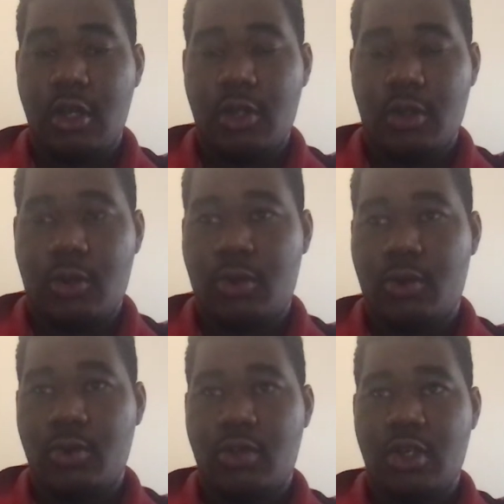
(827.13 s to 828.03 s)
the
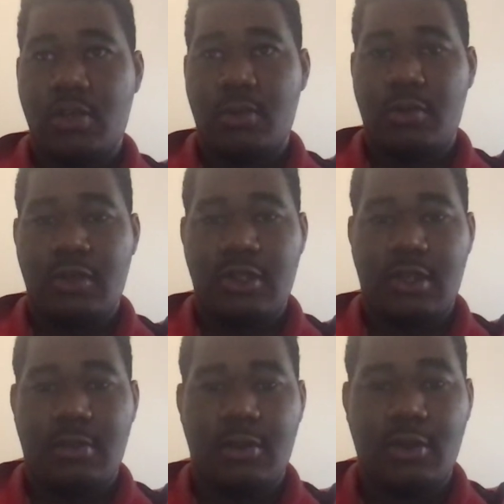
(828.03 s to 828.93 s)
whole transport
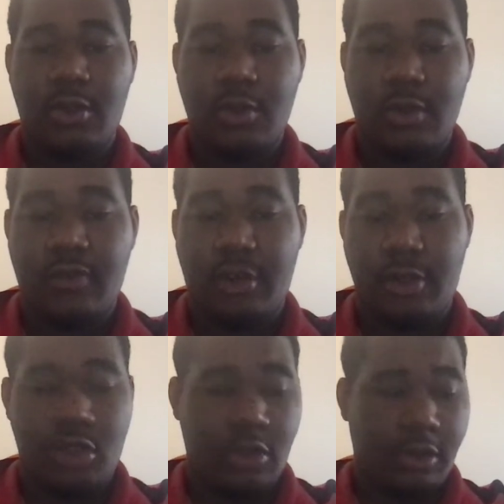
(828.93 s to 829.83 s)
museum, the Doctor was very
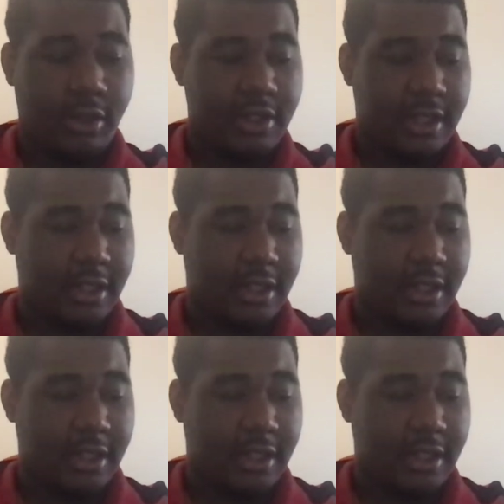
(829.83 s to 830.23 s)
shocked.